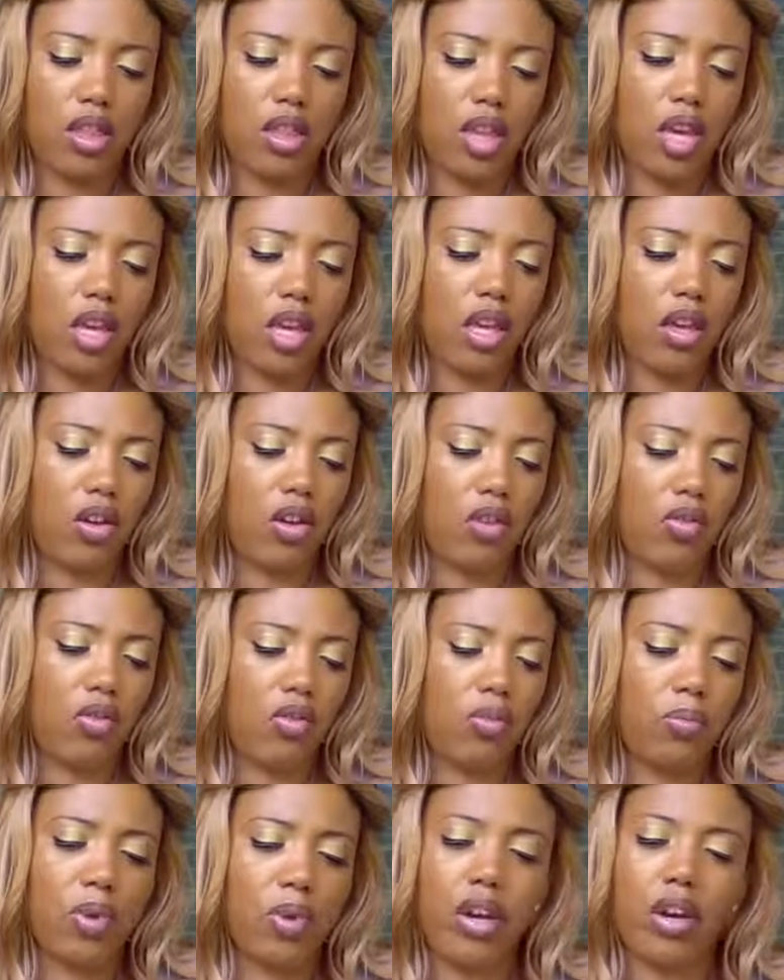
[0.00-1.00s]
Thank you,
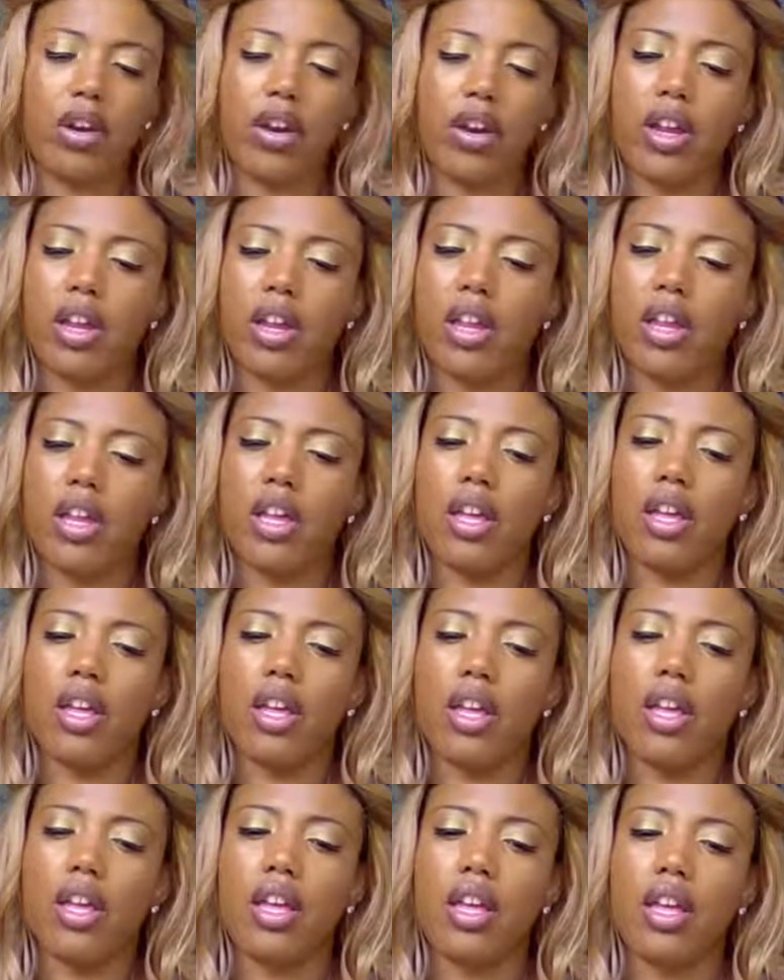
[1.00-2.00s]
Spirit.
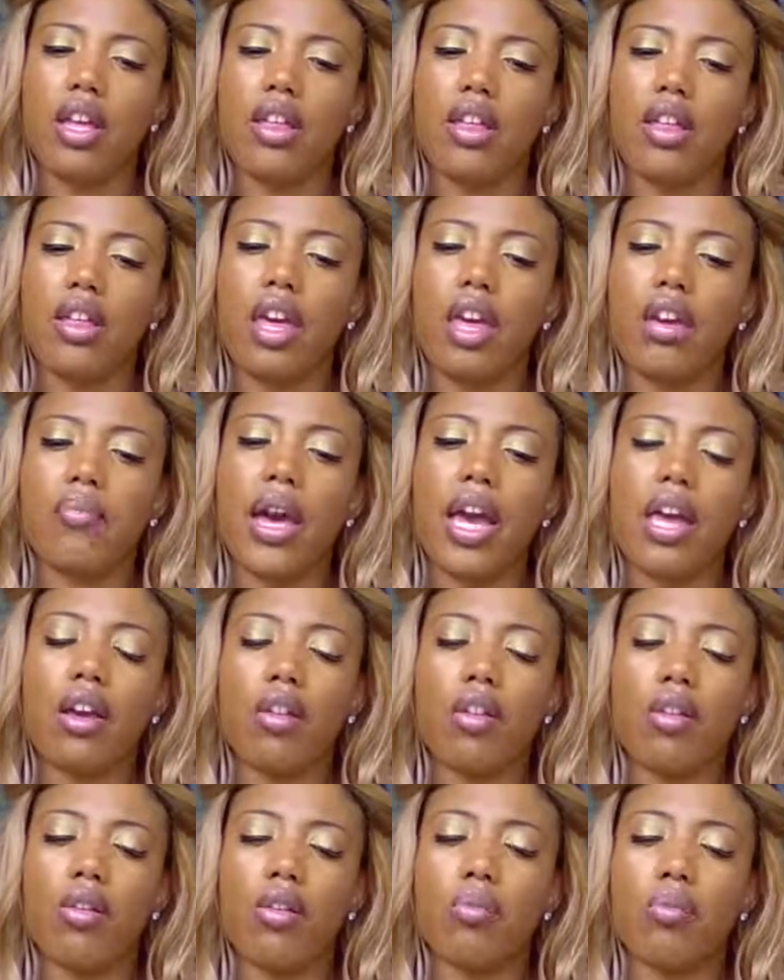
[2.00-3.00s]
The King of
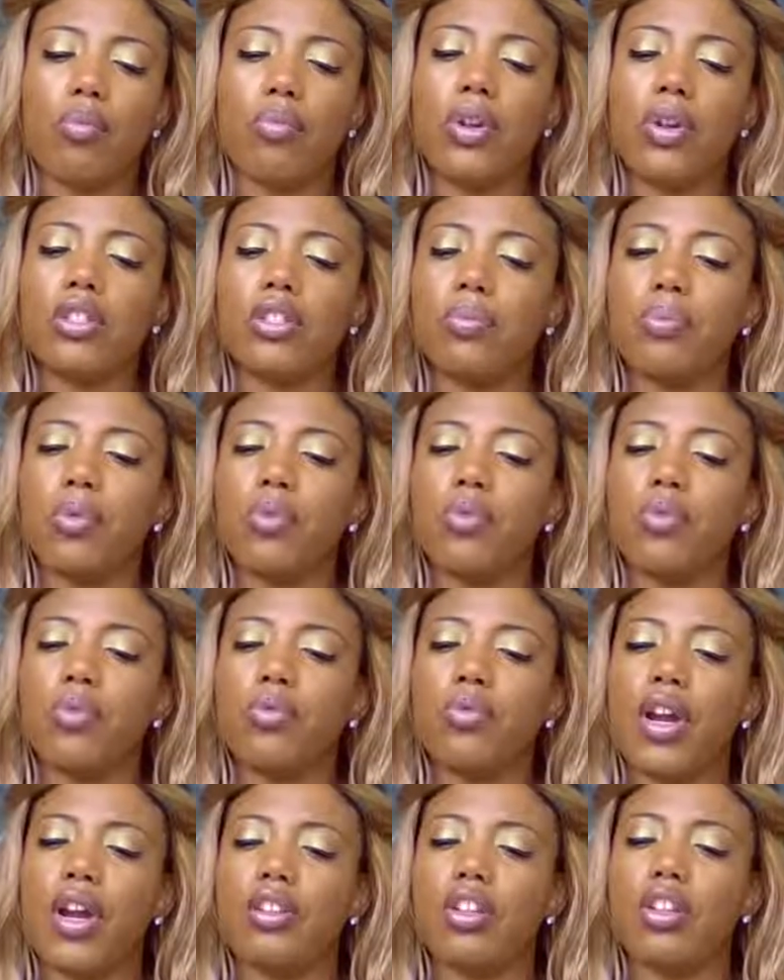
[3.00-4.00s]
Michael, principled,
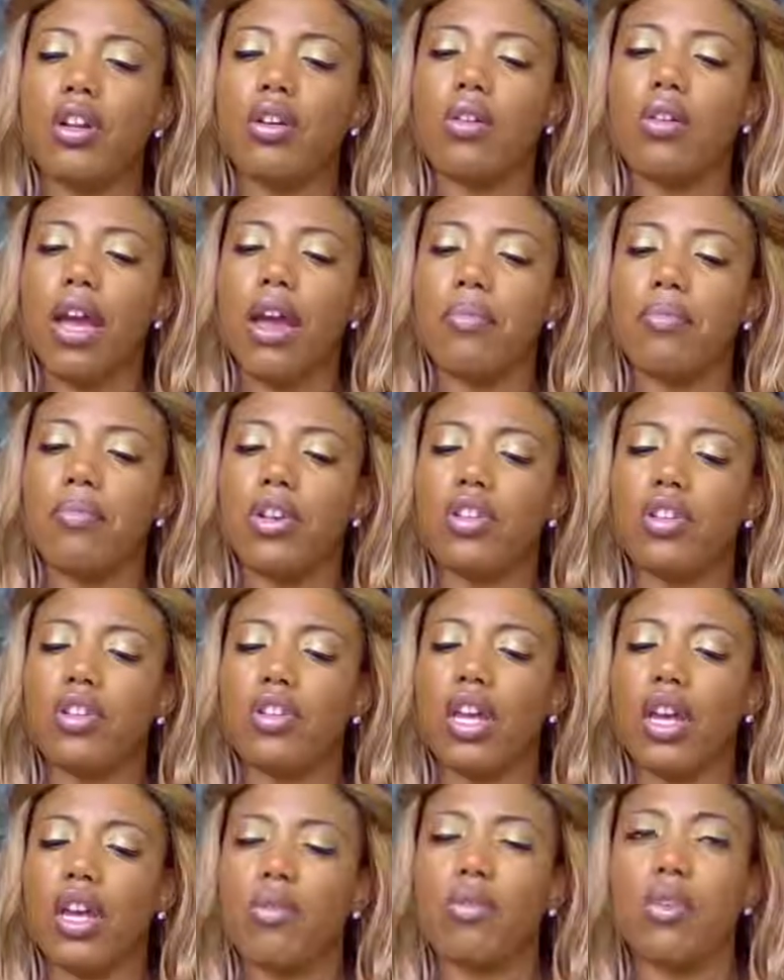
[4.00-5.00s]
rational,
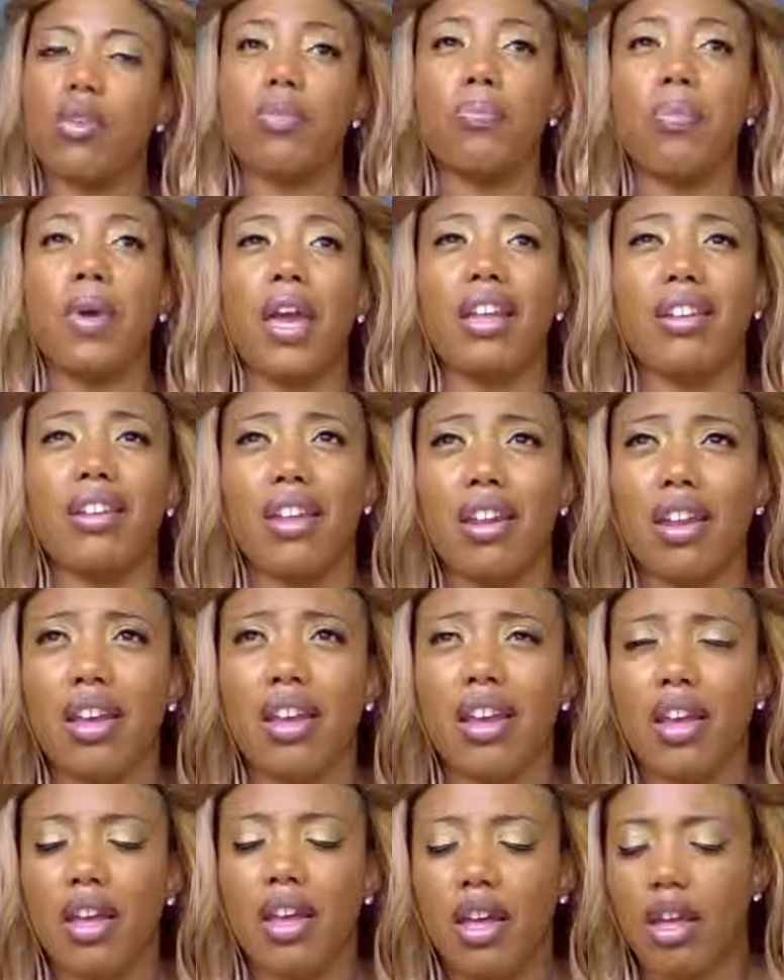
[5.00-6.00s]
ambitious, and respected.
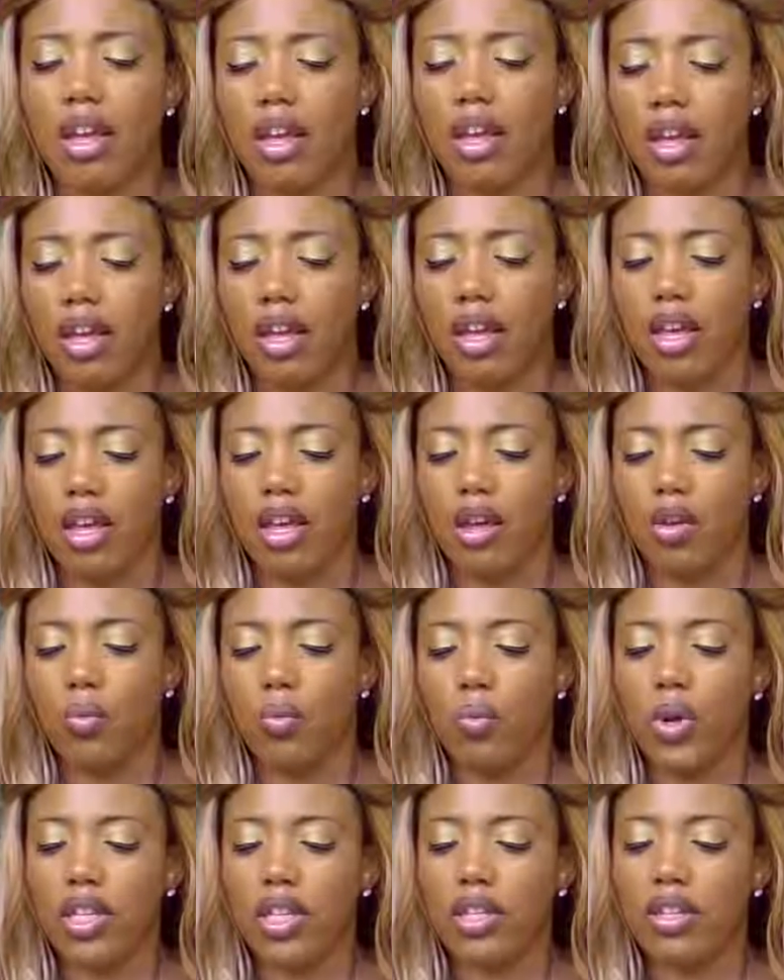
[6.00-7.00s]

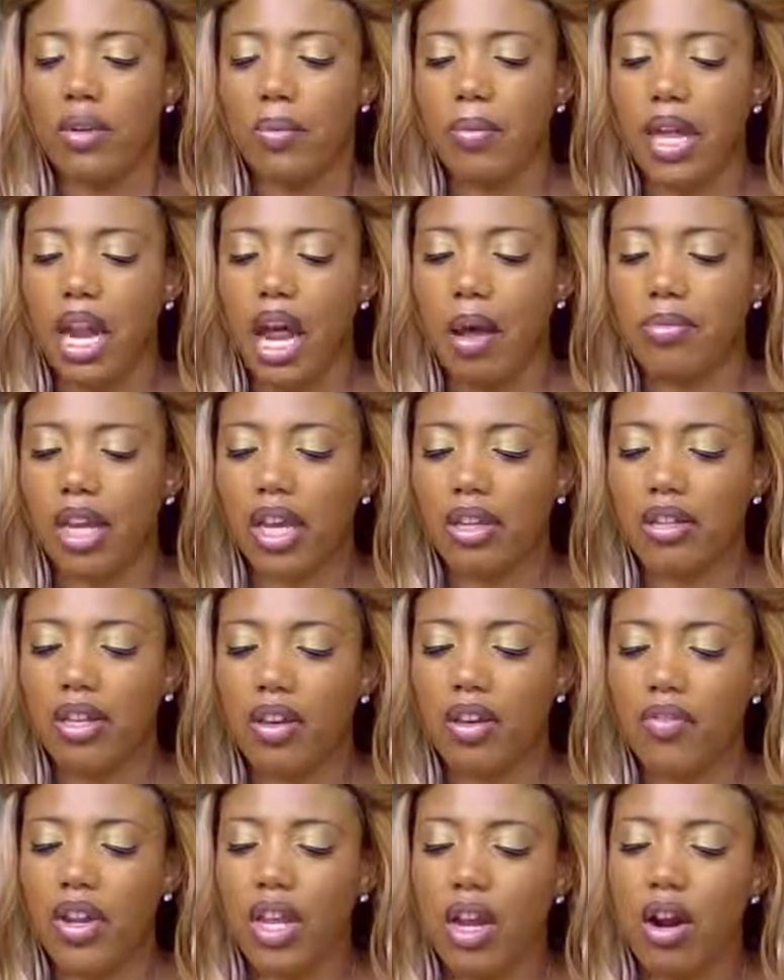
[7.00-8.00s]
Wisdom and
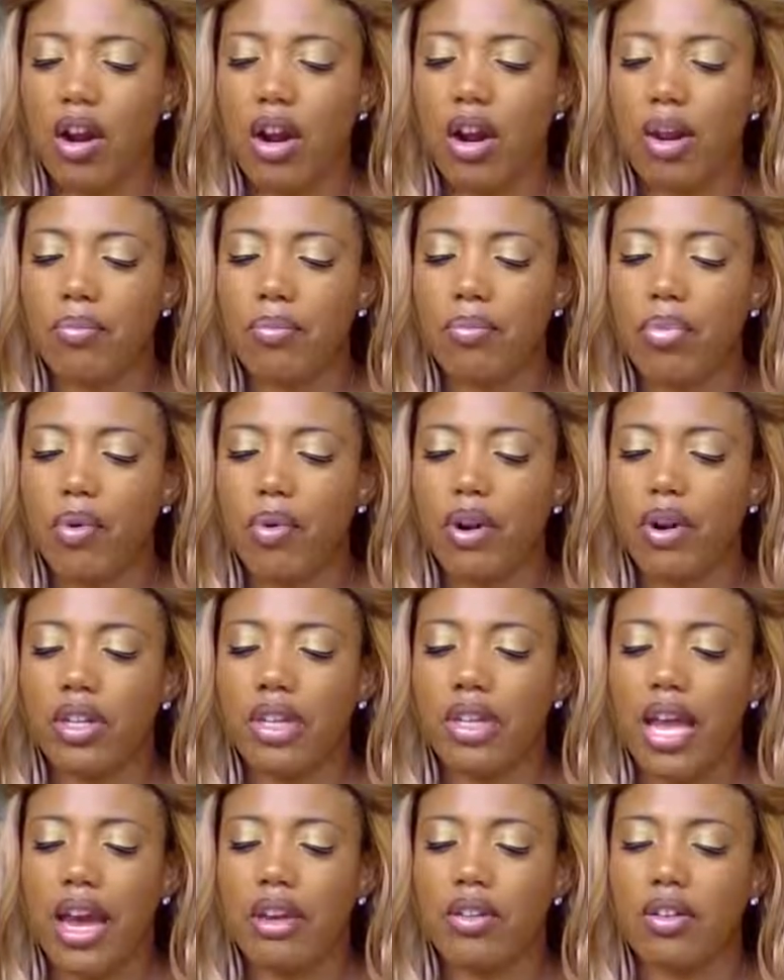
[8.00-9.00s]
objectivity are important
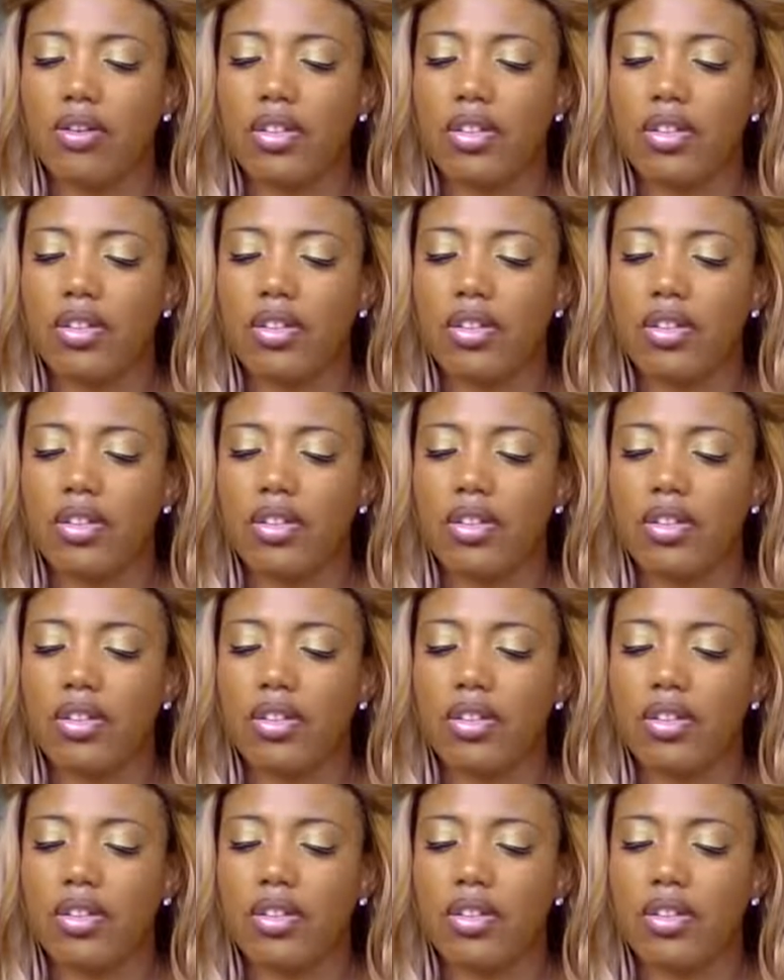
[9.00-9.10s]
now.